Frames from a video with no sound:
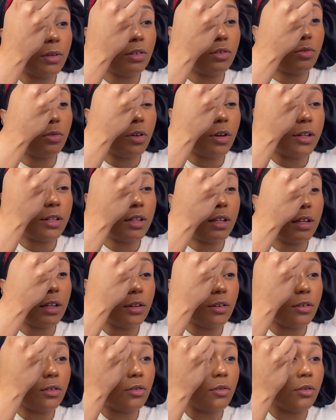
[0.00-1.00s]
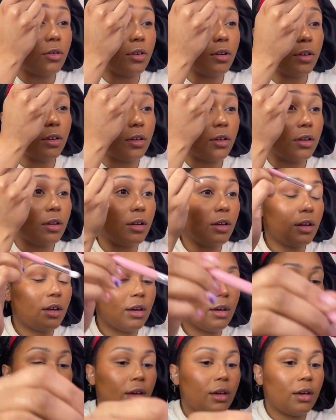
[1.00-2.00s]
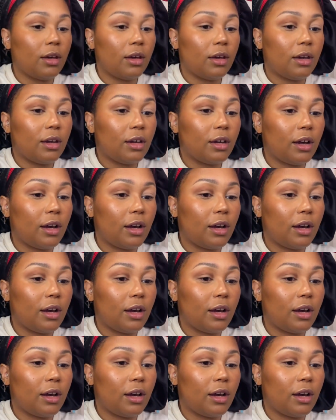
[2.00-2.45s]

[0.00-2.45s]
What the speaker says: towards the inner corner, and